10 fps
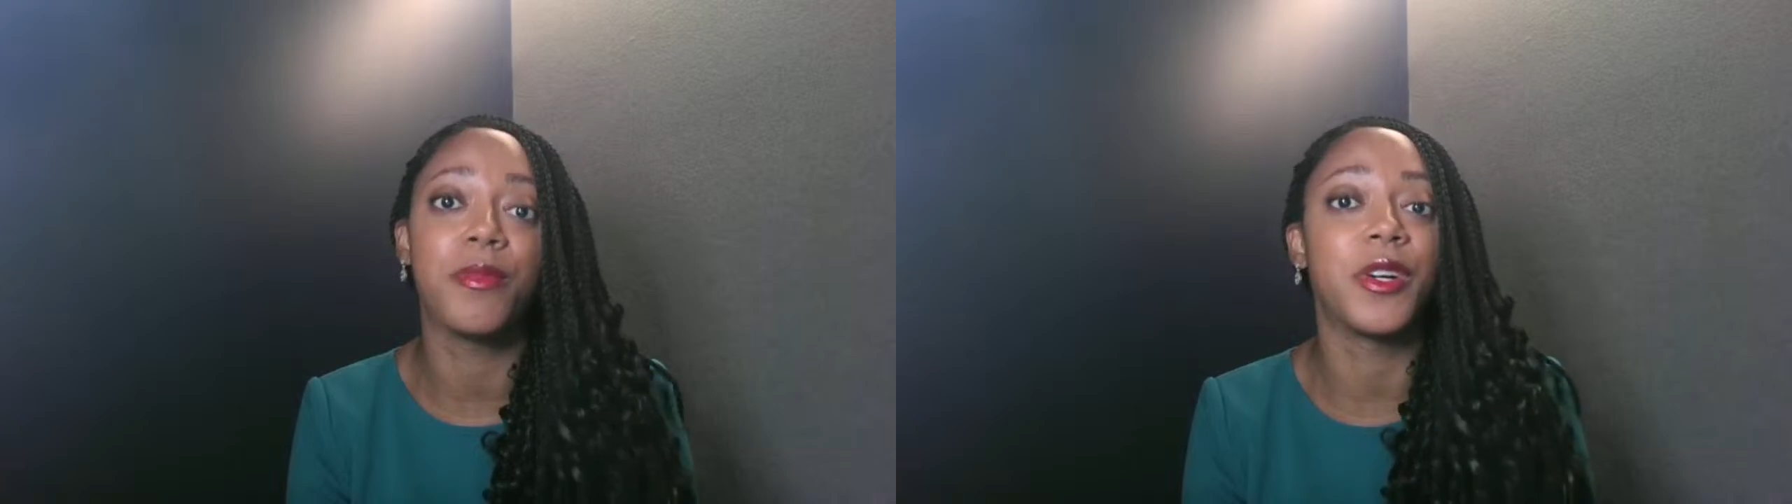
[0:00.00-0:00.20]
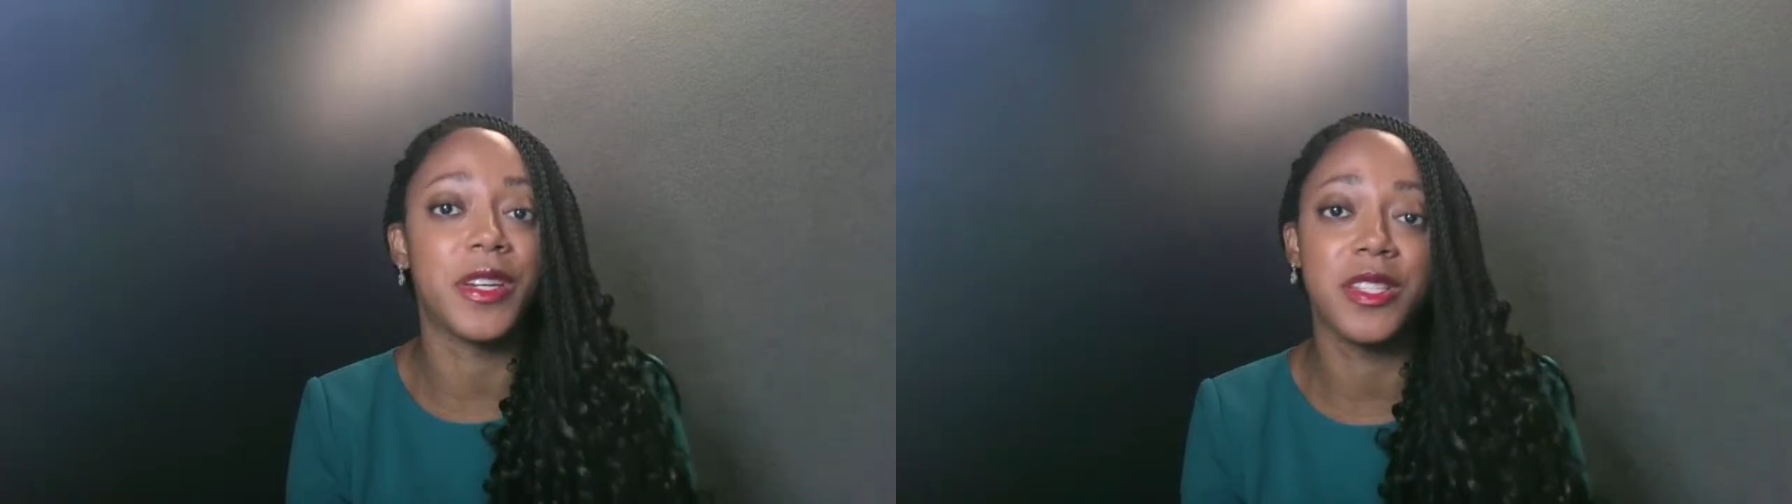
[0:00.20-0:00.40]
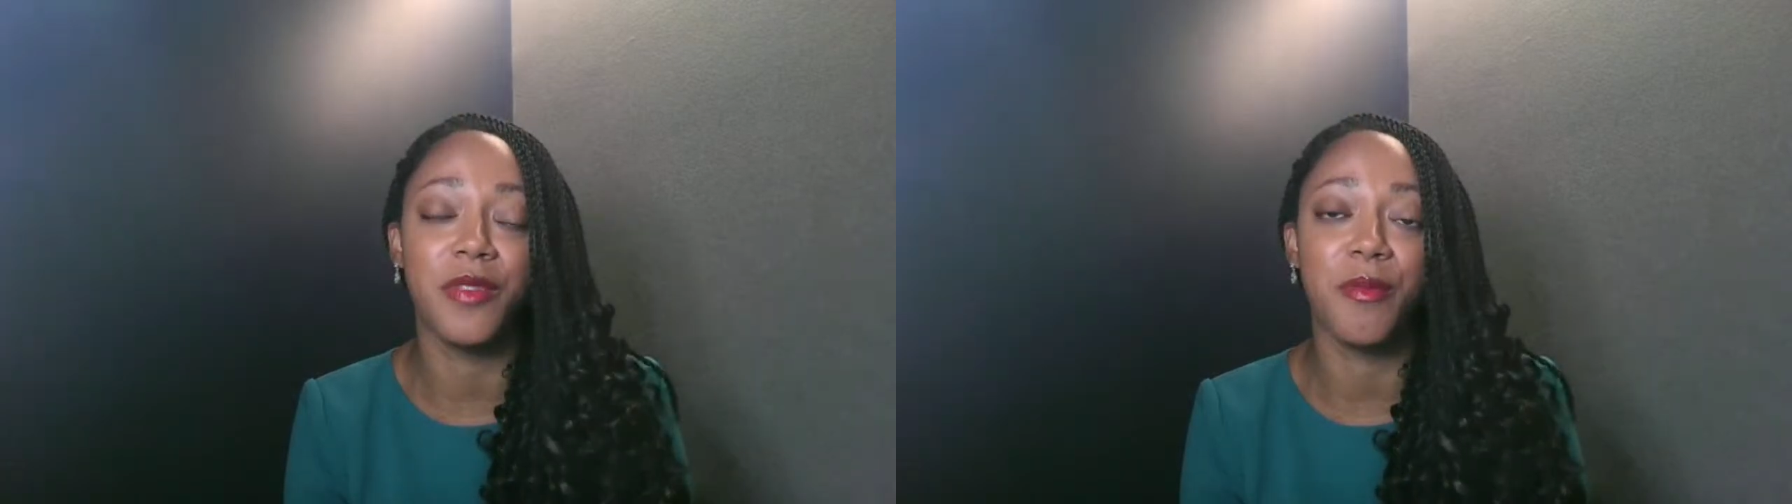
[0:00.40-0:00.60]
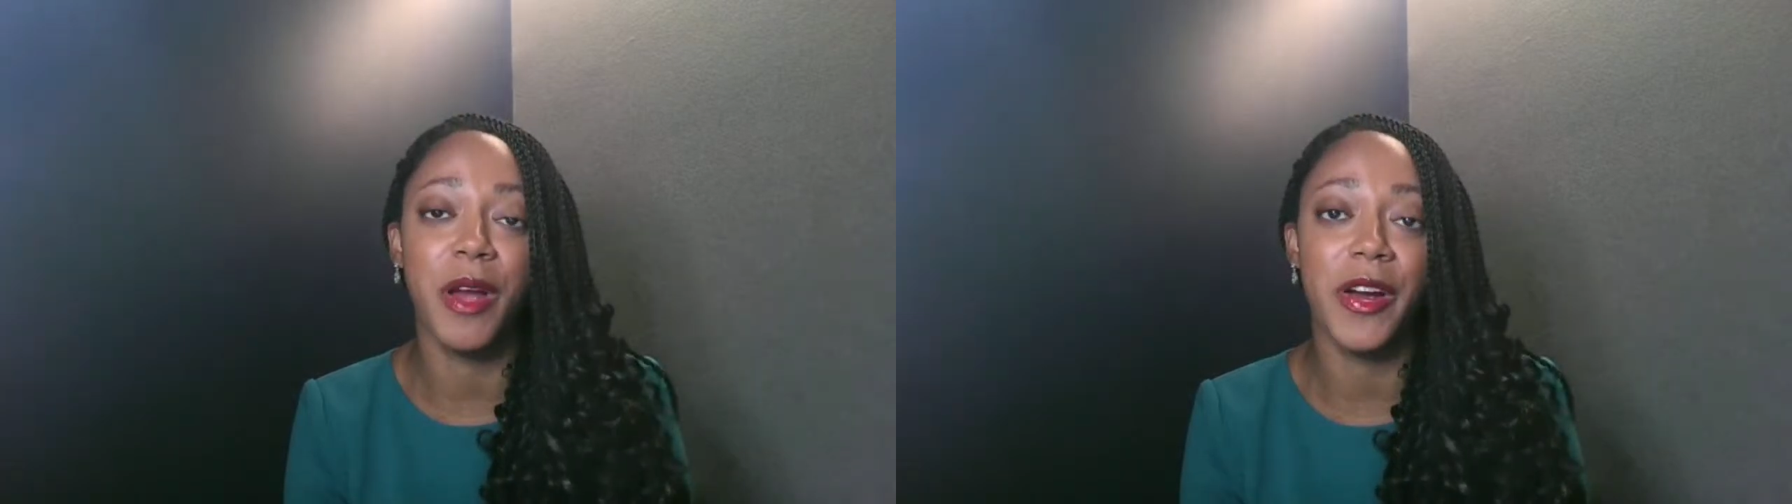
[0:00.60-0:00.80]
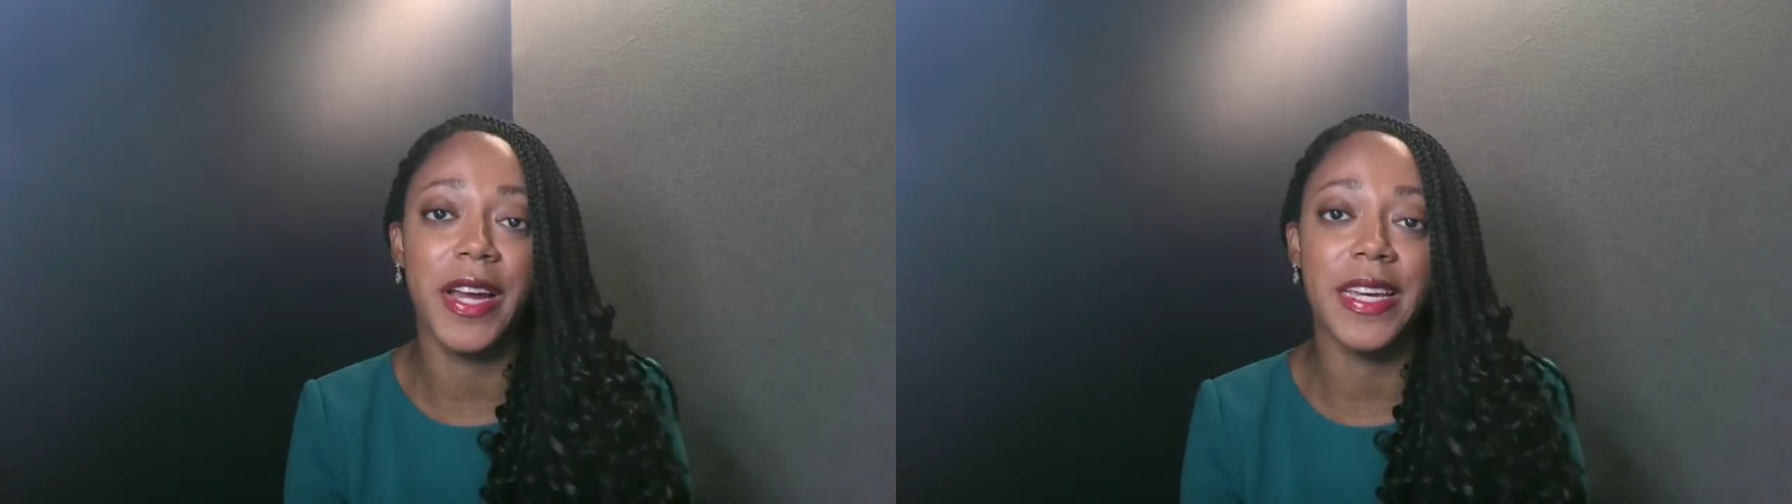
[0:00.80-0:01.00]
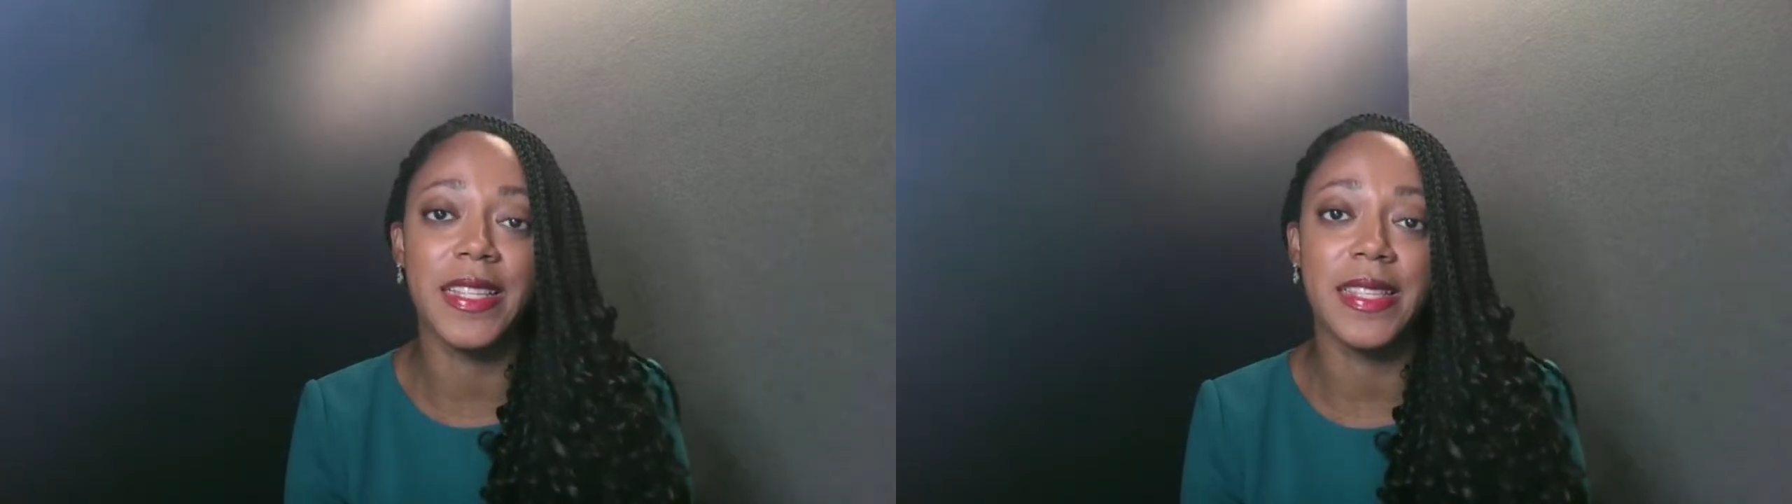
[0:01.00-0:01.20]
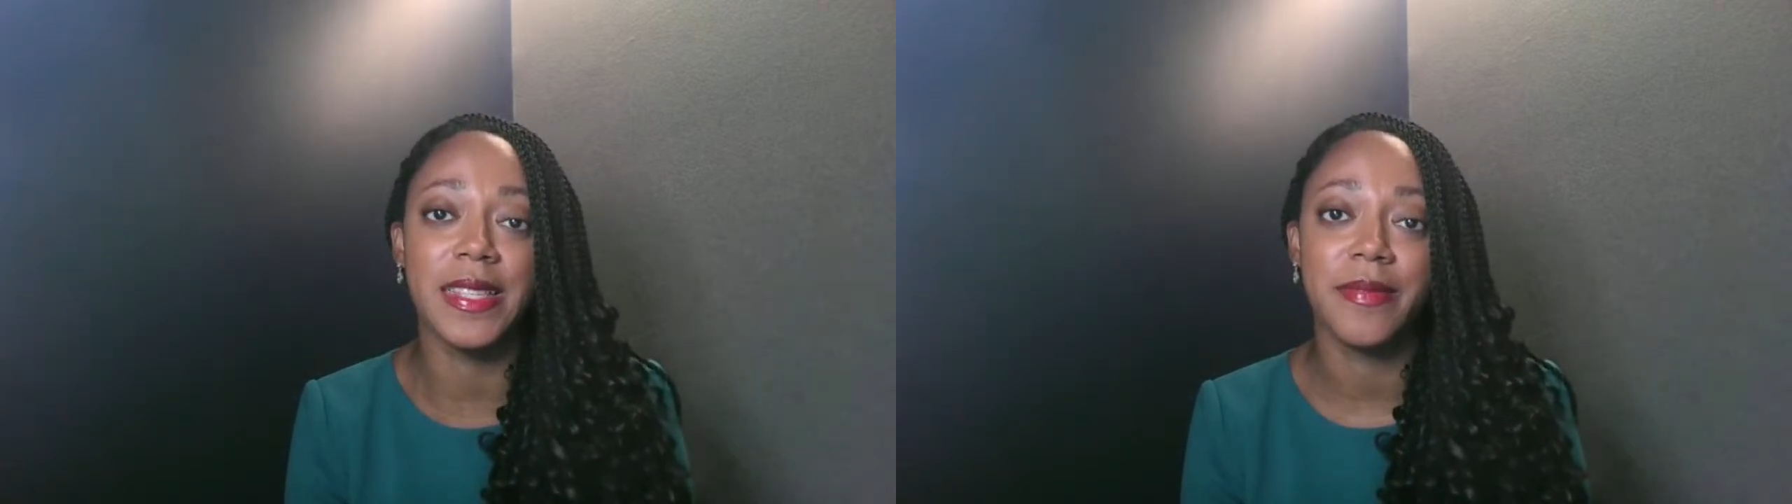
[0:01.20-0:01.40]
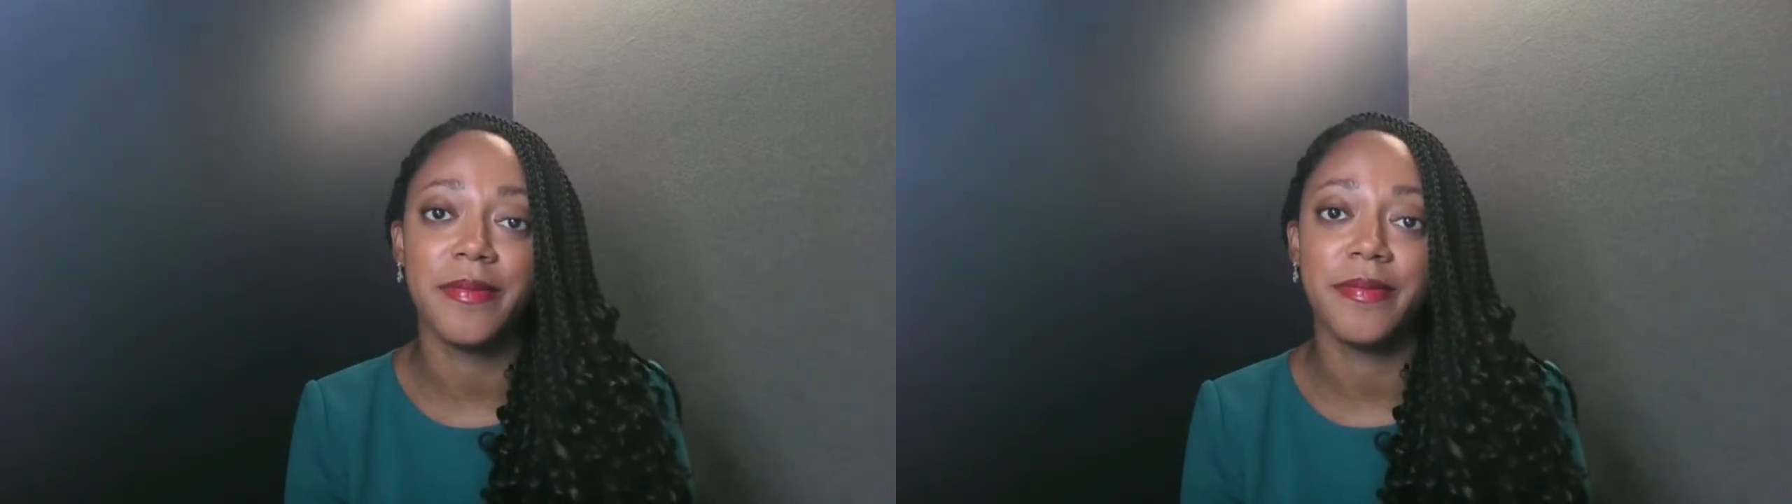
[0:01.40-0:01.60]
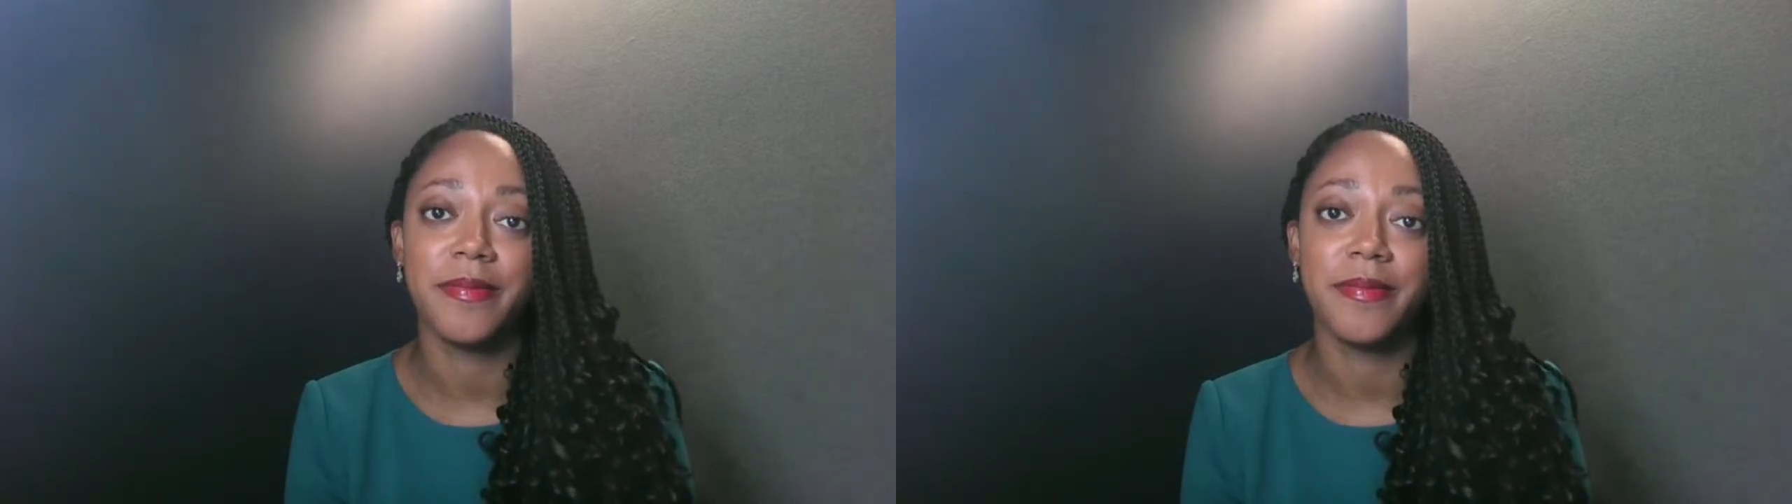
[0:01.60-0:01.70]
millions of Americans.